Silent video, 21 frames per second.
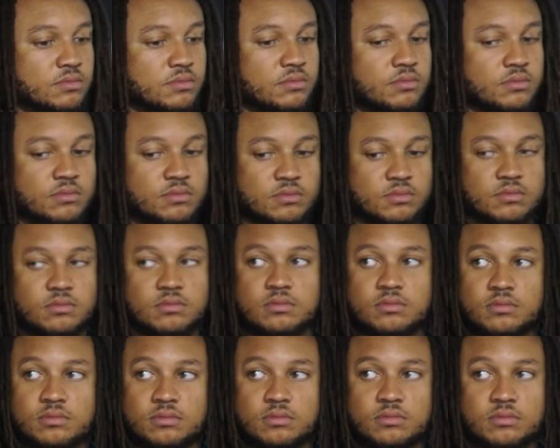
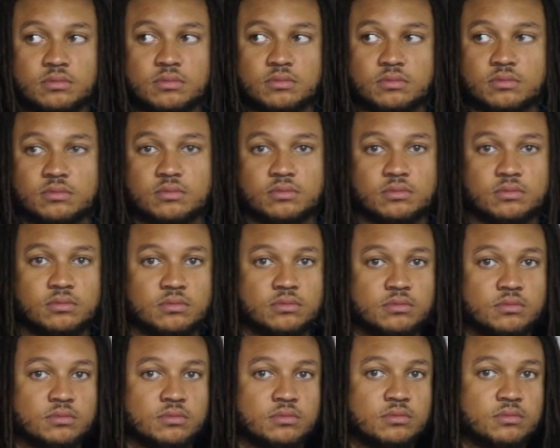
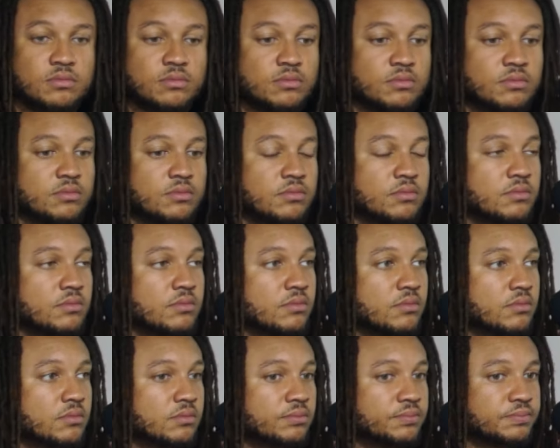
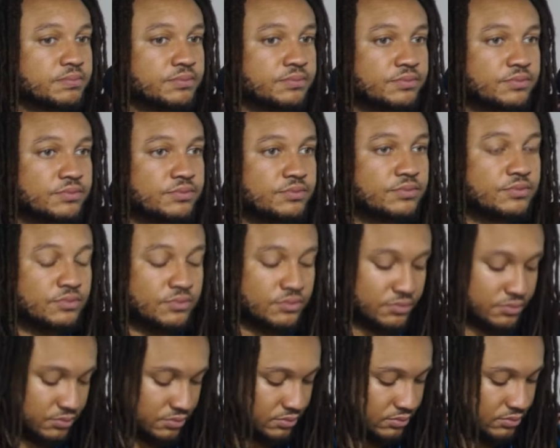
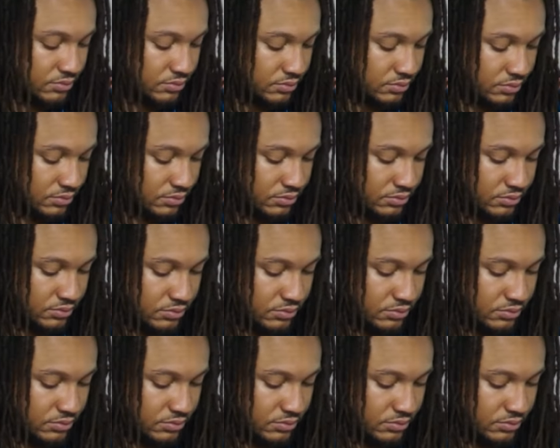(not speaking)